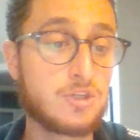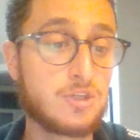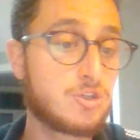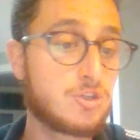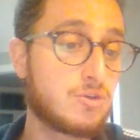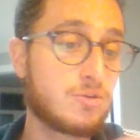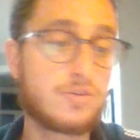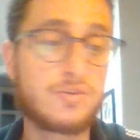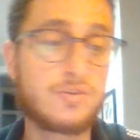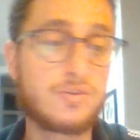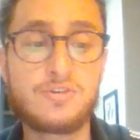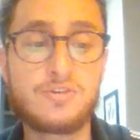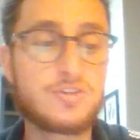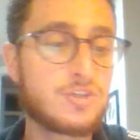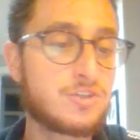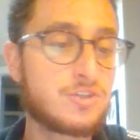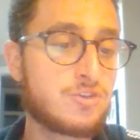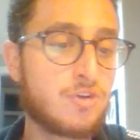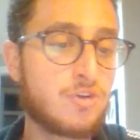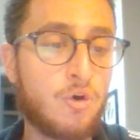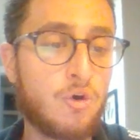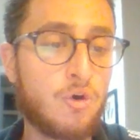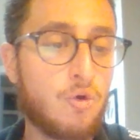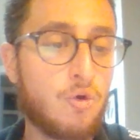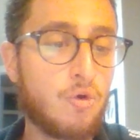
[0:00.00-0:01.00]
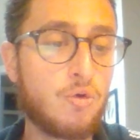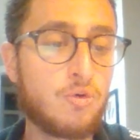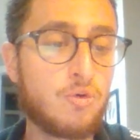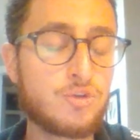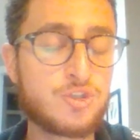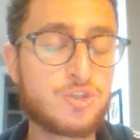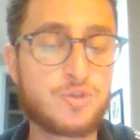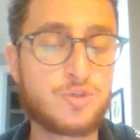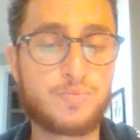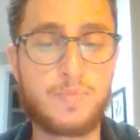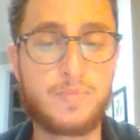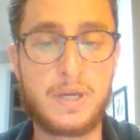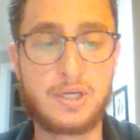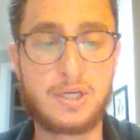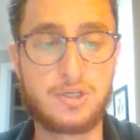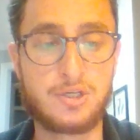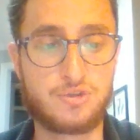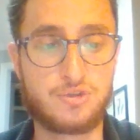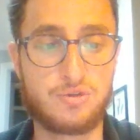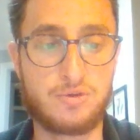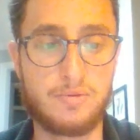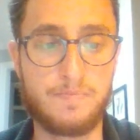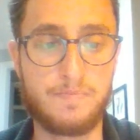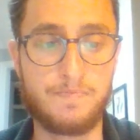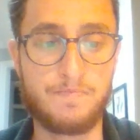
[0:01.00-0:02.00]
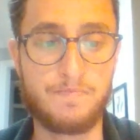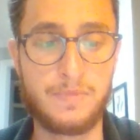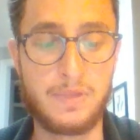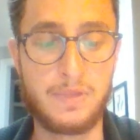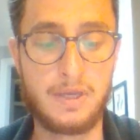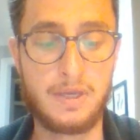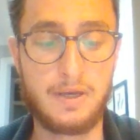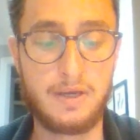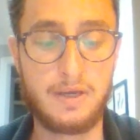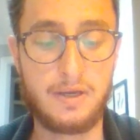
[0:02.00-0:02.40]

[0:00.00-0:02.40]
so there's this whole spectrum